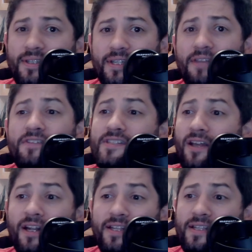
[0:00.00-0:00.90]
if he's
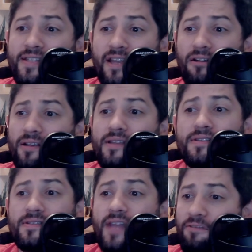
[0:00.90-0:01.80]
not a dictator,
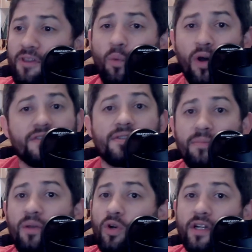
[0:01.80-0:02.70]
he definitely wants to
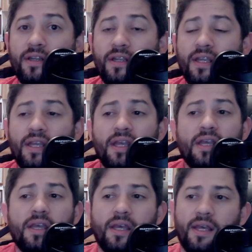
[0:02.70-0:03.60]
be one.
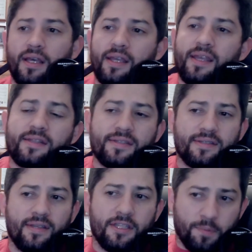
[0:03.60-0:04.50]

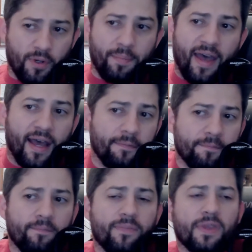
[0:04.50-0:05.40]
It's, it's pretty bad.
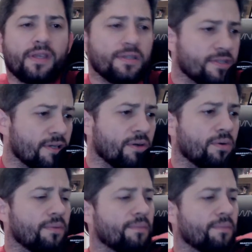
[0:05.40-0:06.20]
So